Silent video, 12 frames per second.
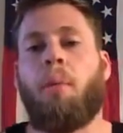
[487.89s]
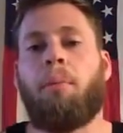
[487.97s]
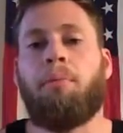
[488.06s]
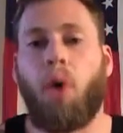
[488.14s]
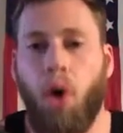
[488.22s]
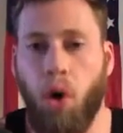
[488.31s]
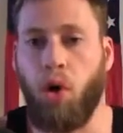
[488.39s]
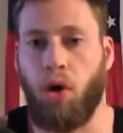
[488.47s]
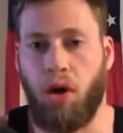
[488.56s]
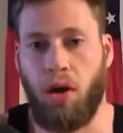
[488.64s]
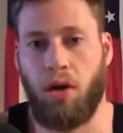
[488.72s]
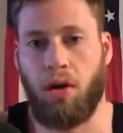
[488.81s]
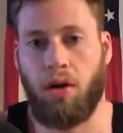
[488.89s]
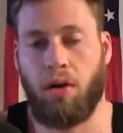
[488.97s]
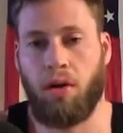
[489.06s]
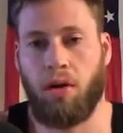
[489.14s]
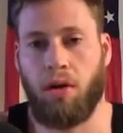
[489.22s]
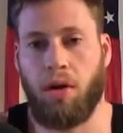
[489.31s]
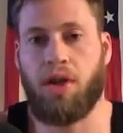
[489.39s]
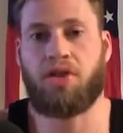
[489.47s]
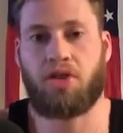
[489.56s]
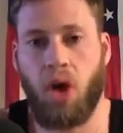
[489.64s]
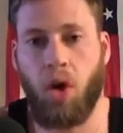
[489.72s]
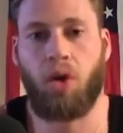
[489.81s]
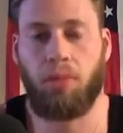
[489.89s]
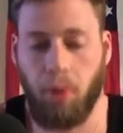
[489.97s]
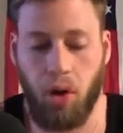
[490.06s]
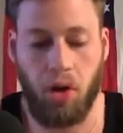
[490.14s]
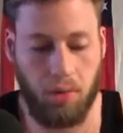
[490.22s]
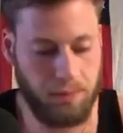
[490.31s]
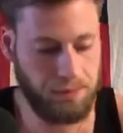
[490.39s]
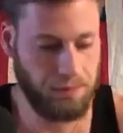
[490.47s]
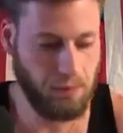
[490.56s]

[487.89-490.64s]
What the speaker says: bull. It's total bull.